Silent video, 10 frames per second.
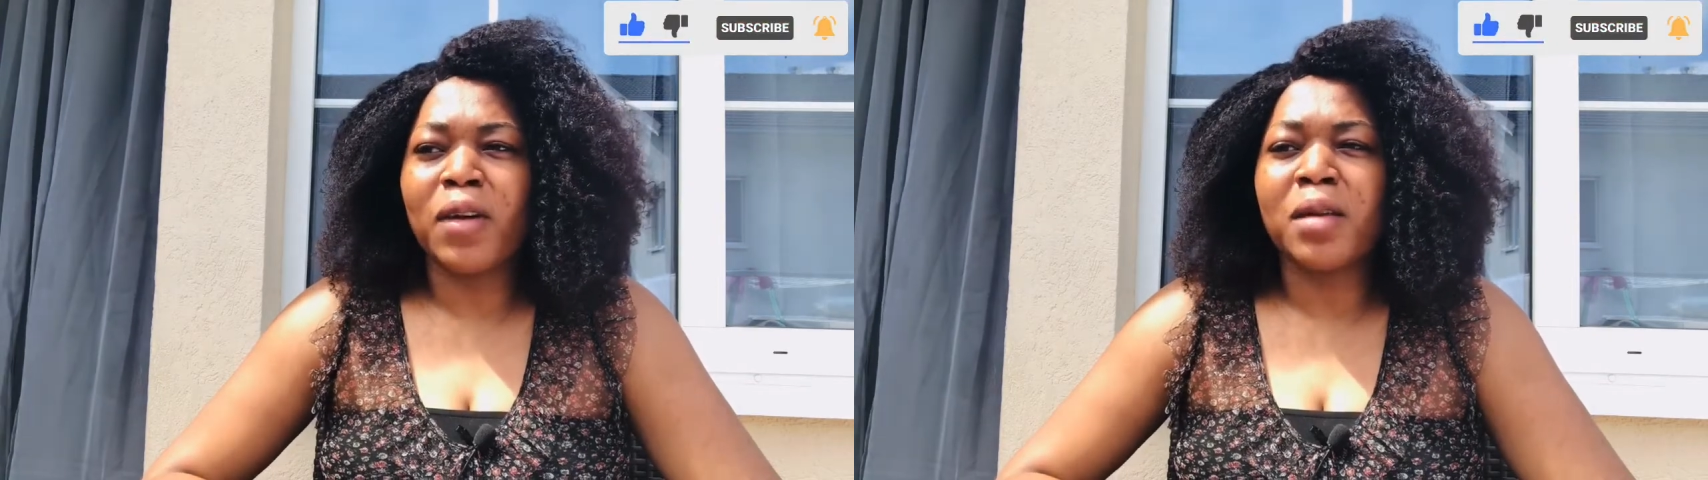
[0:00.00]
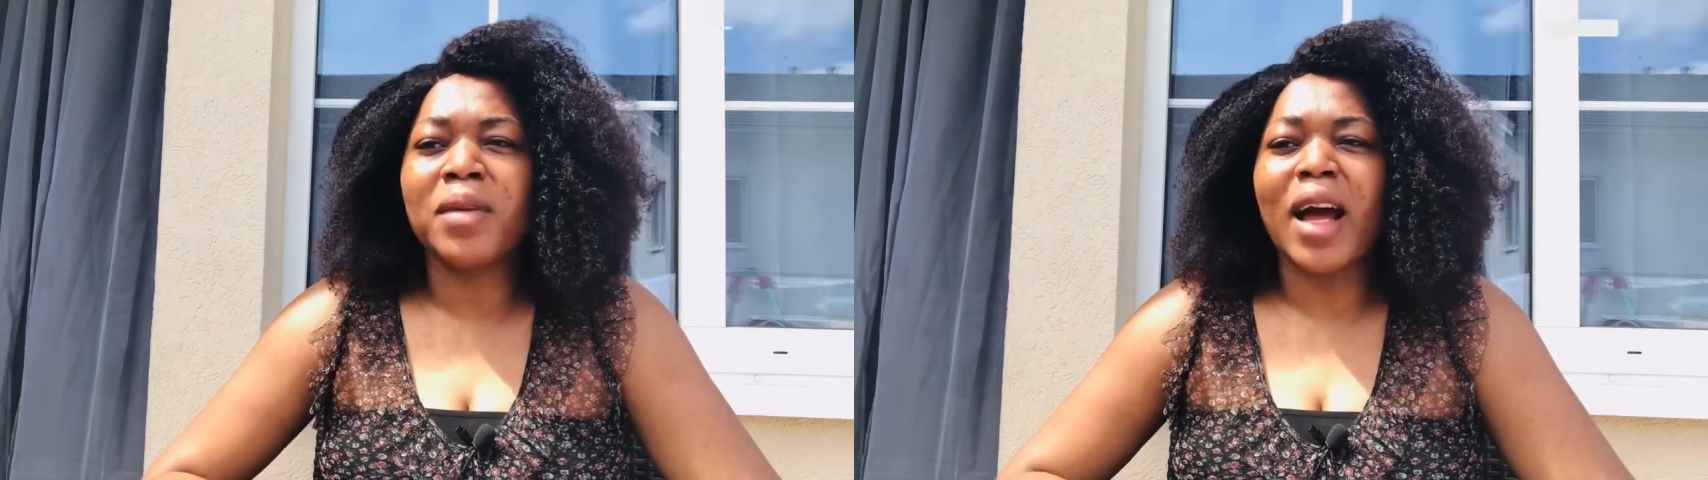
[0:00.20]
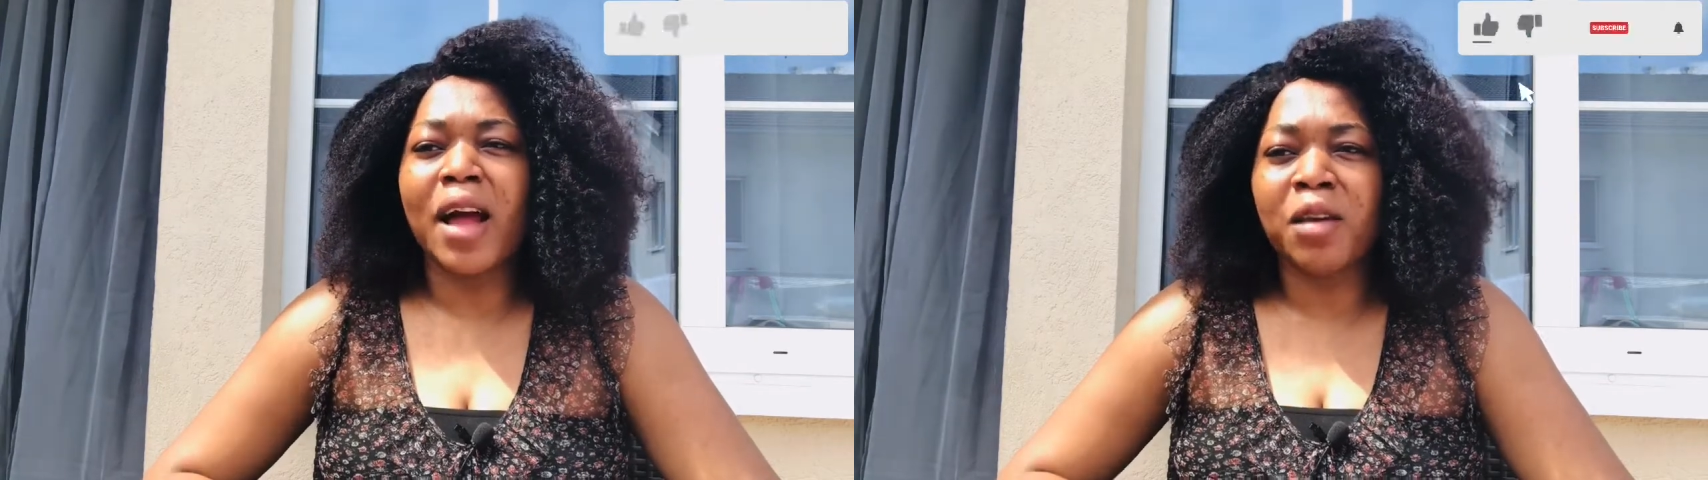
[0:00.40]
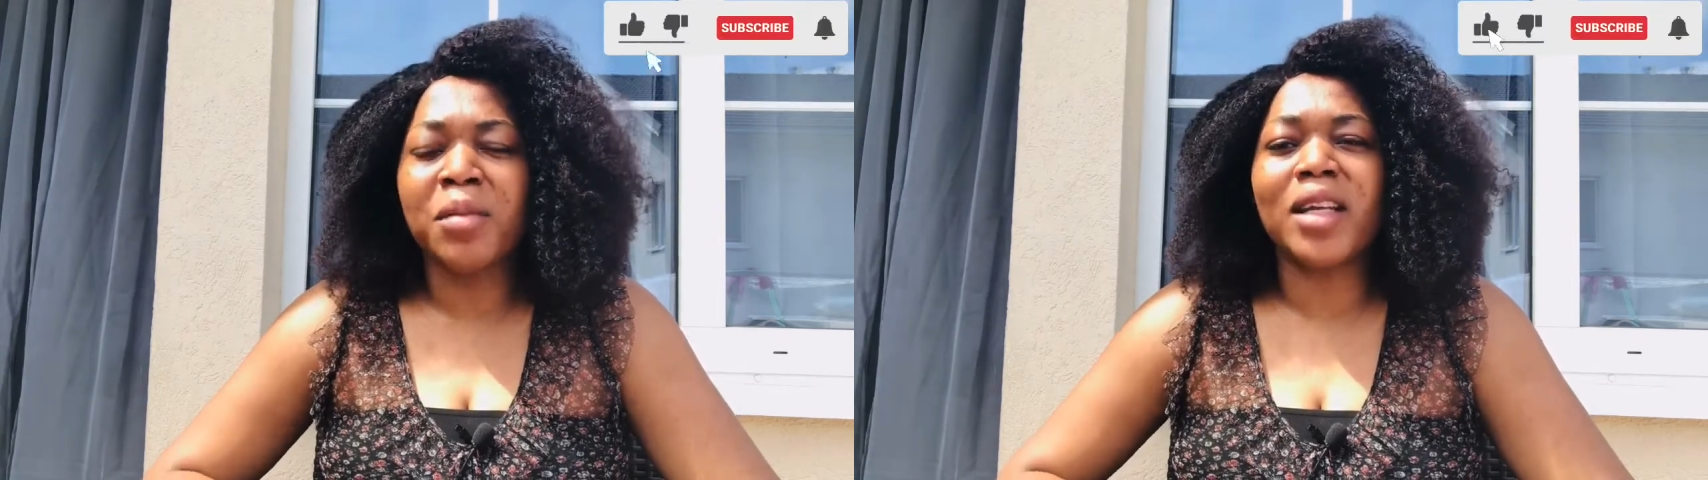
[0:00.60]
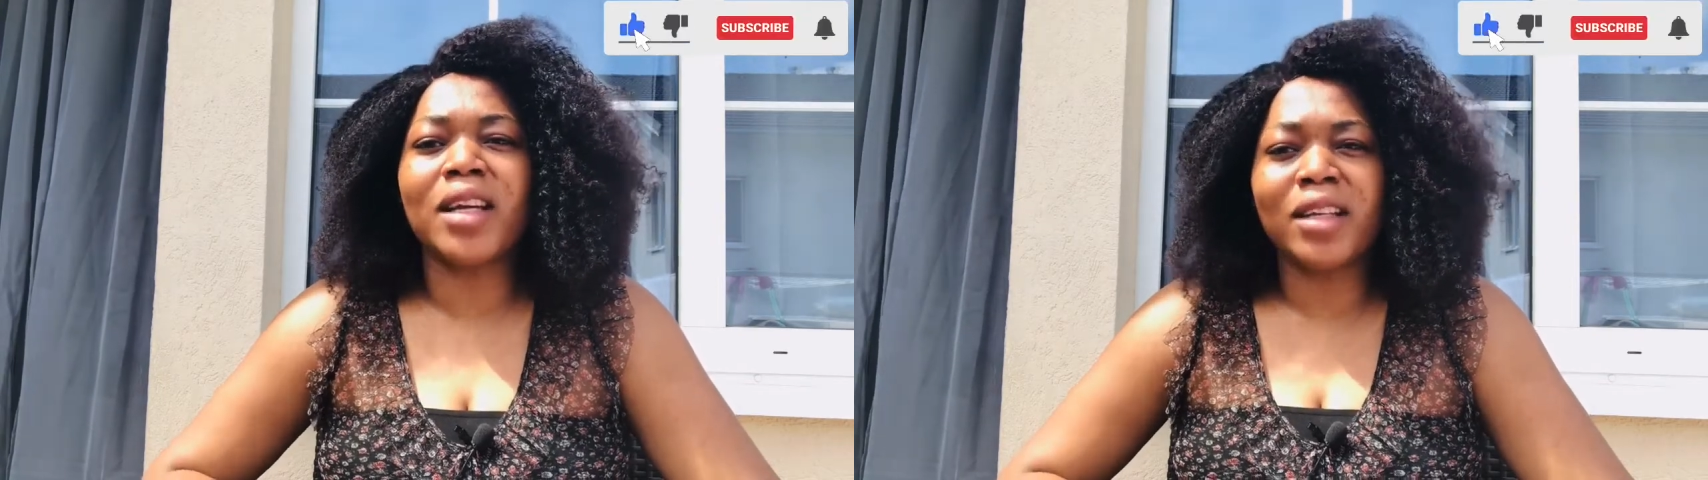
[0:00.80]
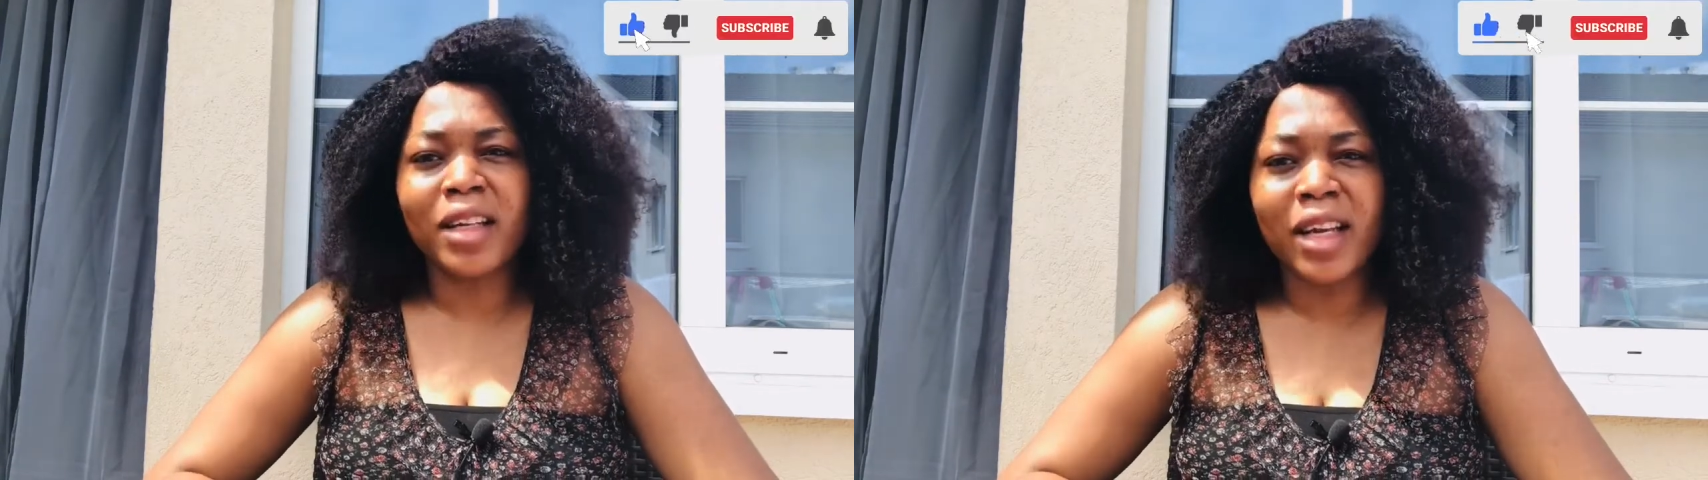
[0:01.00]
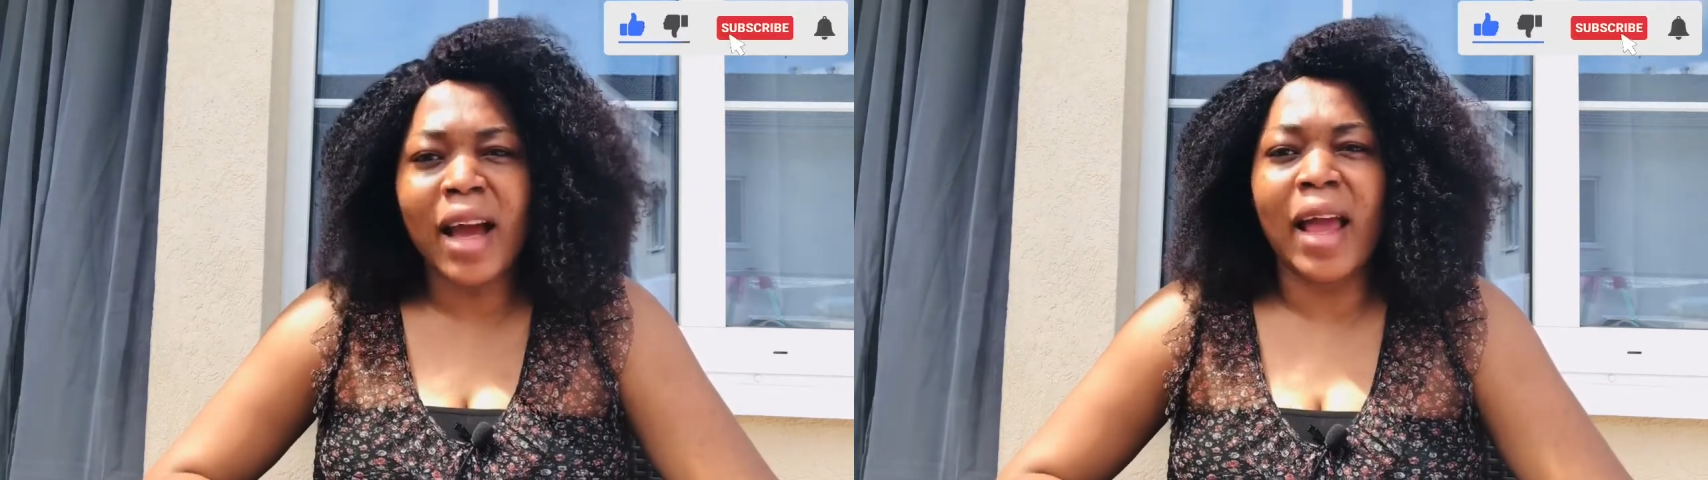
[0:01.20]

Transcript: I immediately